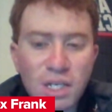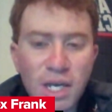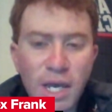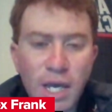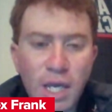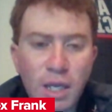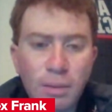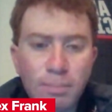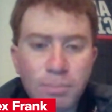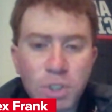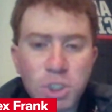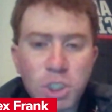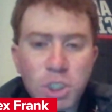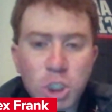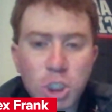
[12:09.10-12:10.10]
a
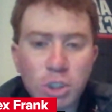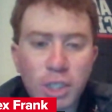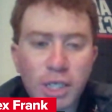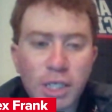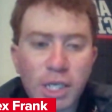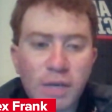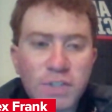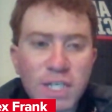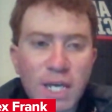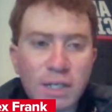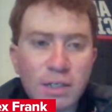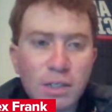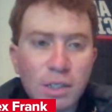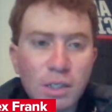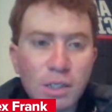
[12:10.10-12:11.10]
position, like I've
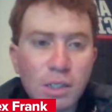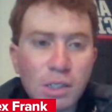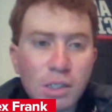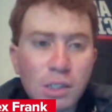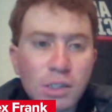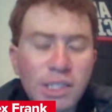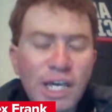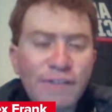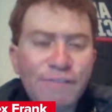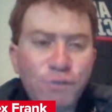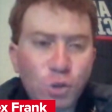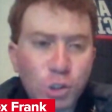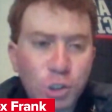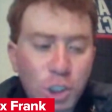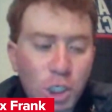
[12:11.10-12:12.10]
said, that
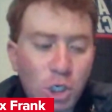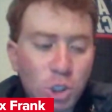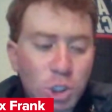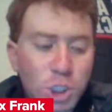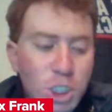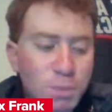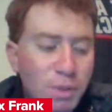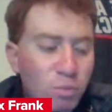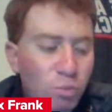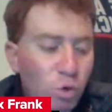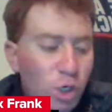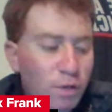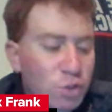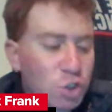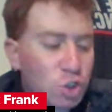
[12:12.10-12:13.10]
for years has been
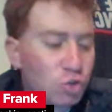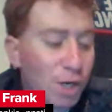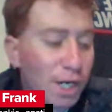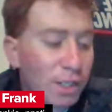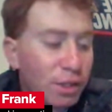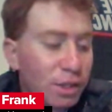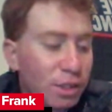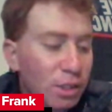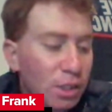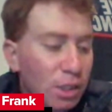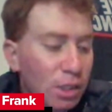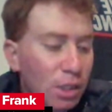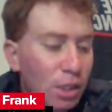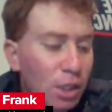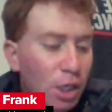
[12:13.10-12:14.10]
one of strength.
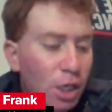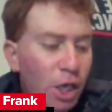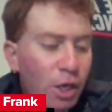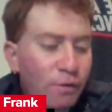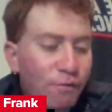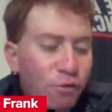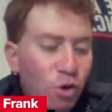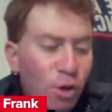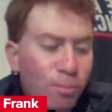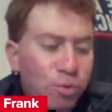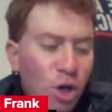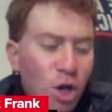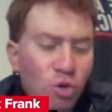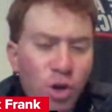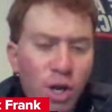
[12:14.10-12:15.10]
And for a
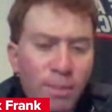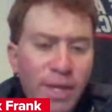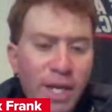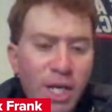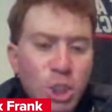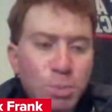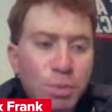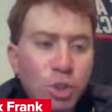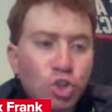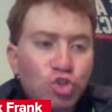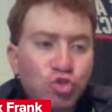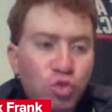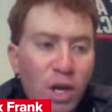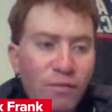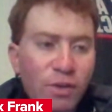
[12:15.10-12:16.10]
program that has been
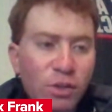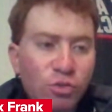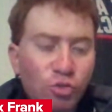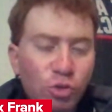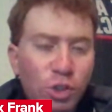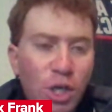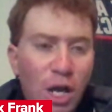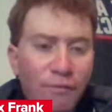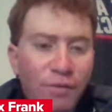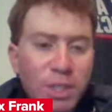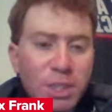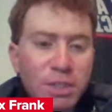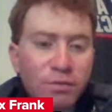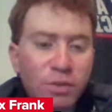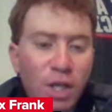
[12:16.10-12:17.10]
driven through the
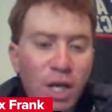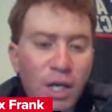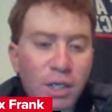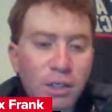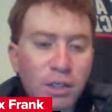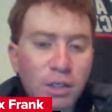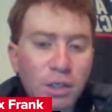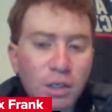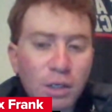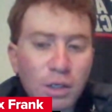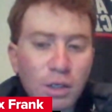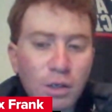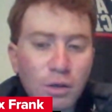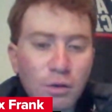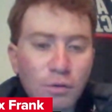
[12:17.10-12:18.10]
offensive line
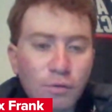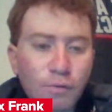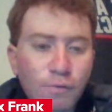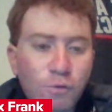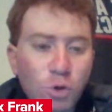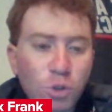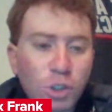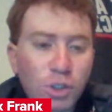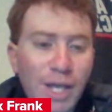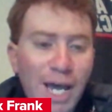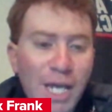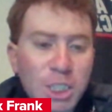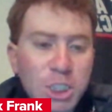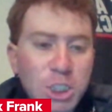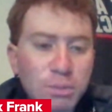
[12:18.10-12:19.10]
for the
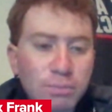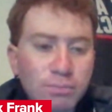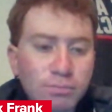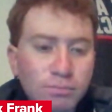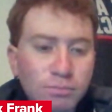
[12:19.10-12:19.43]
last